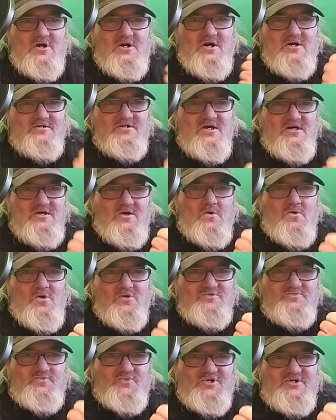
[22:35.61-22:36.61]
are not
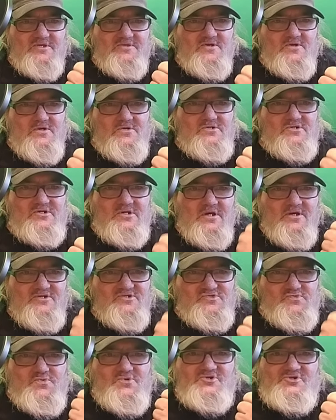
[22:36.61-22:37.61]
holding one of those
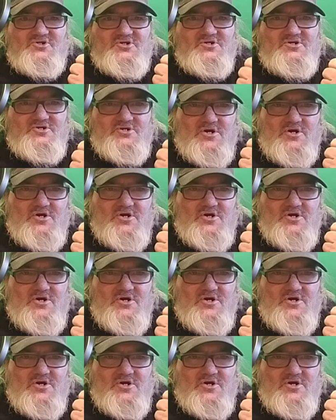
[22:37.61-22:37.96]
switches,